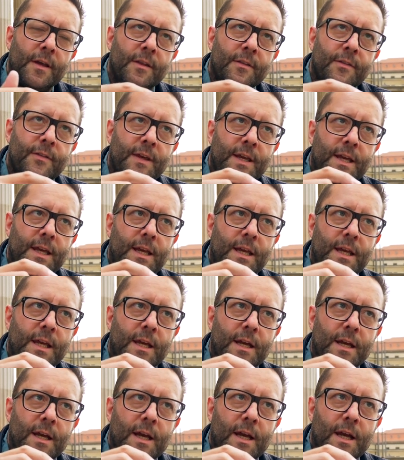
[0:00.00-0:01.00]

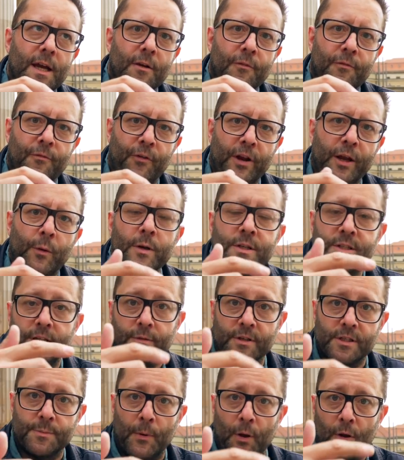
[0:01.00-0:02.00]
the frequency
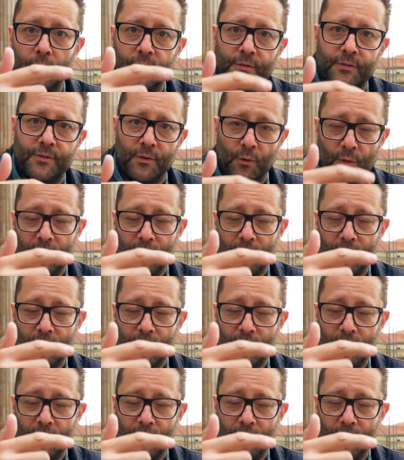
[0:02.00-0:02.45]
response,